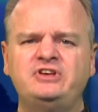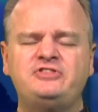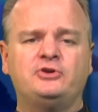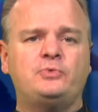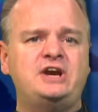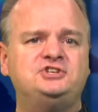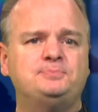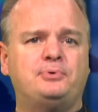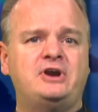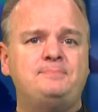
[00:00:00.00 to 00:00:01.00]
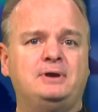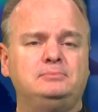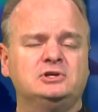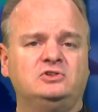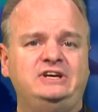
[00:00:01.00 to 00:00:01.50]
their right to pray
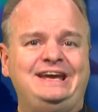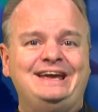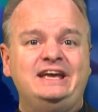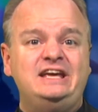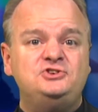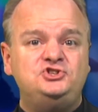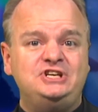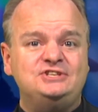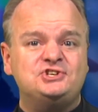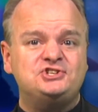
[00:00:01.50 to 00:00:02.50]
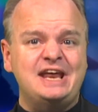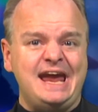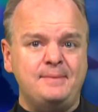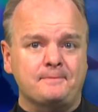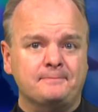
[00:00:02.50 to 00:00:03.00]
publicly in Jesus'
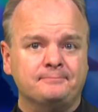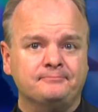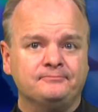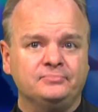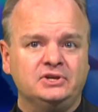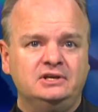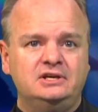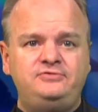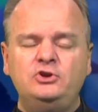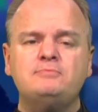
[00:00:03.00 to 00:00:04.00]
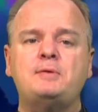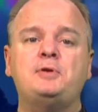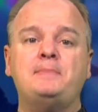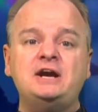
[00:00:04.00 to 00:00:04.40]
name. If you remember my